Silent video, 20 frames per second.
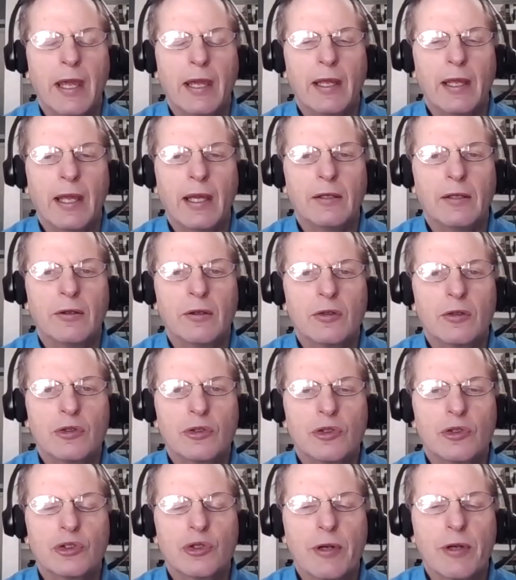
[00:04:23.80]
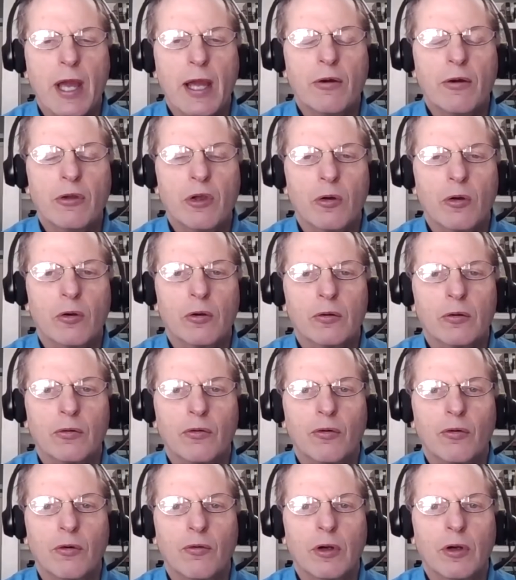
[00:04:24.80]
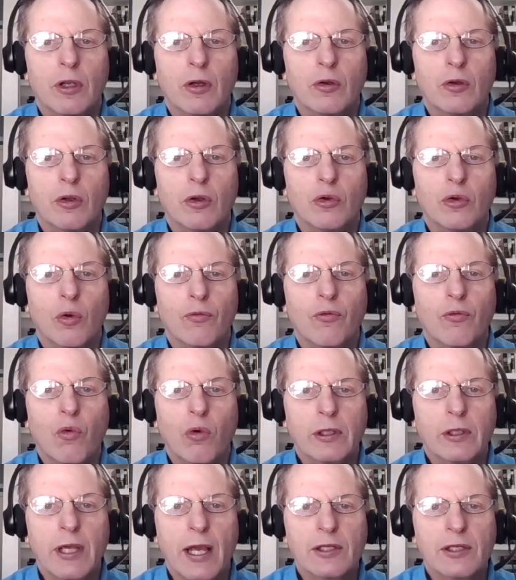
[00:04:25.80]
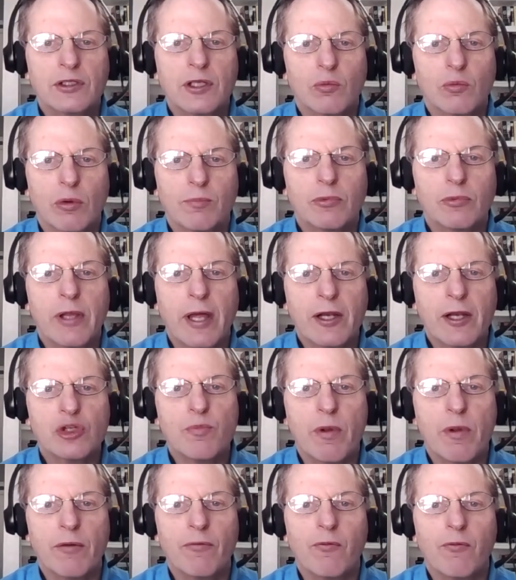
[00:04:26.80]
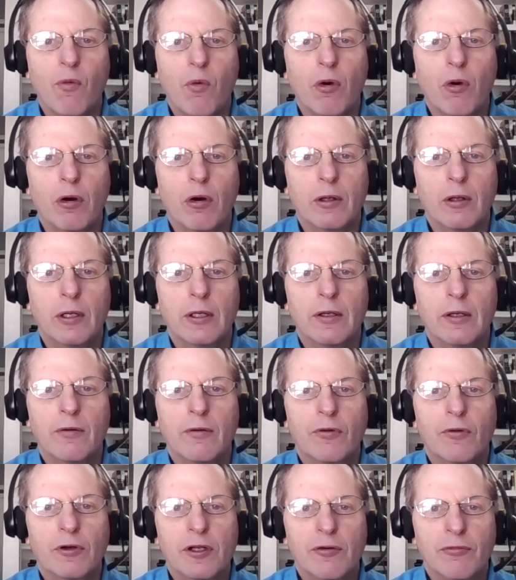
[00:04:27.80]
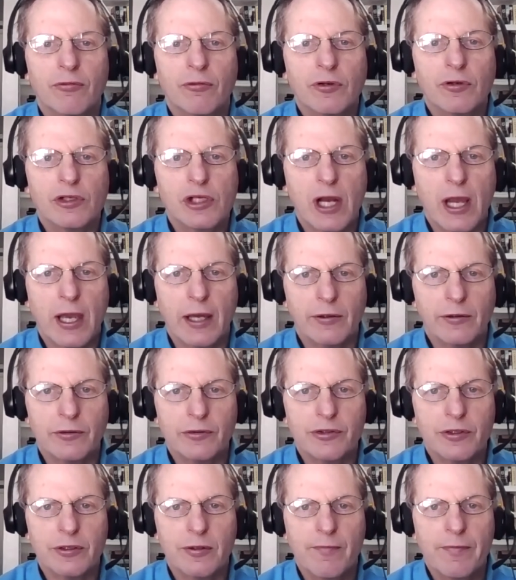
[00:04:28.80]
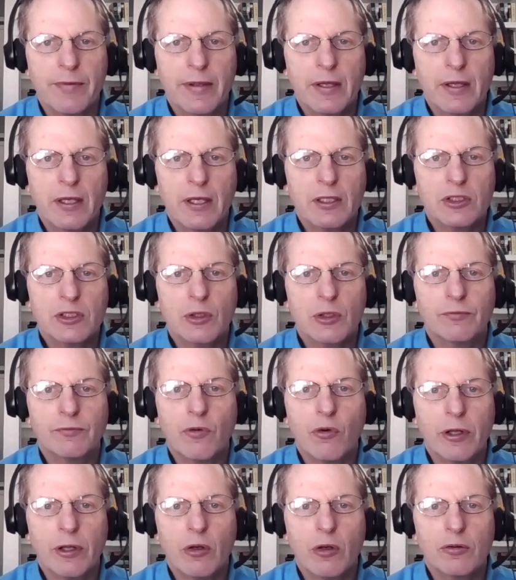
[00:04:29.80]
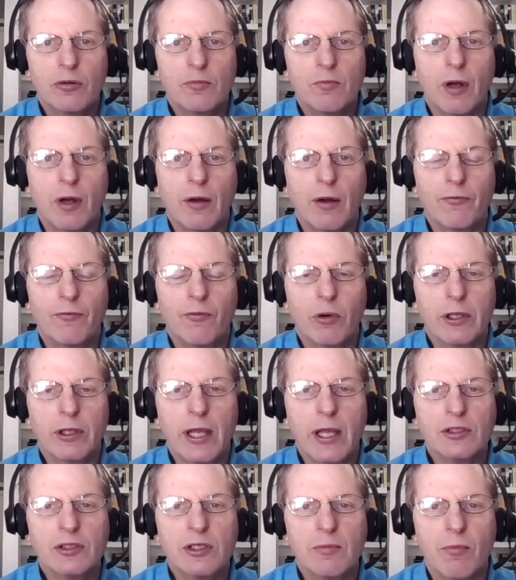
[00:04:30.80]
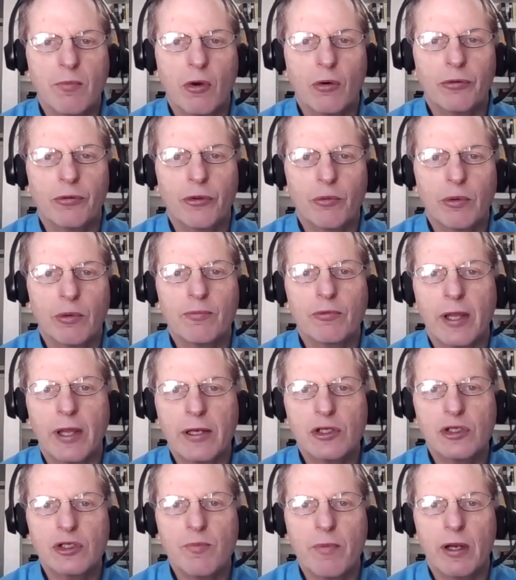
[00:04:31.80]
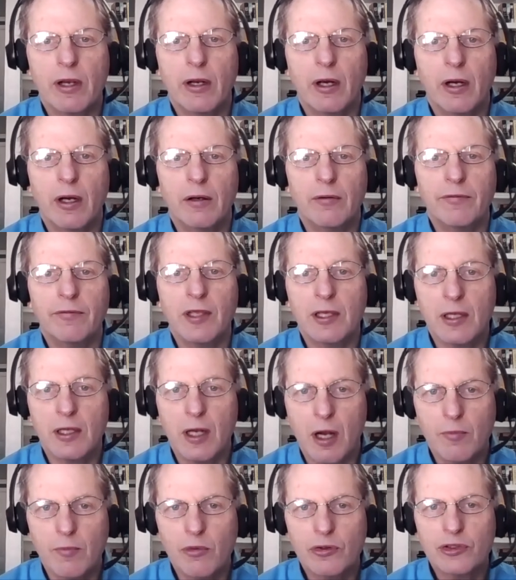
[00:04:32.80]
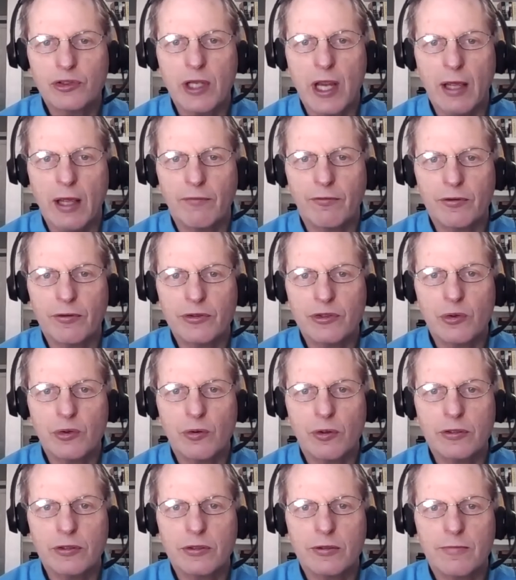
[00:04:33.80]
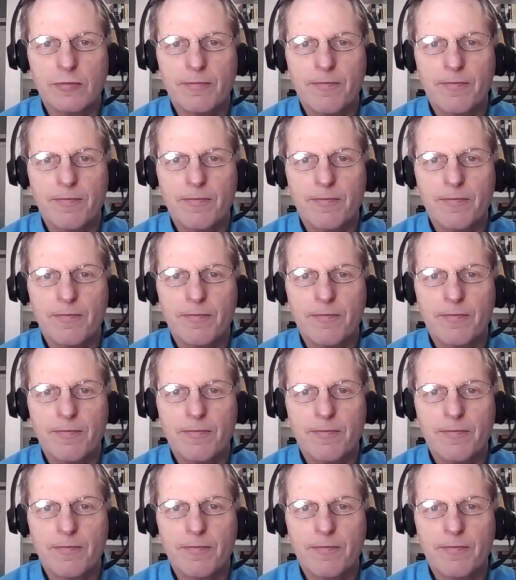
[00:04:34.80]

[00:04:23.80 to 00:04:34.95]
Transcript: And so now you're forecasting replenishment for different channels. Is Solvoyo forecasting both the replenishment of e-commerce and for the stores?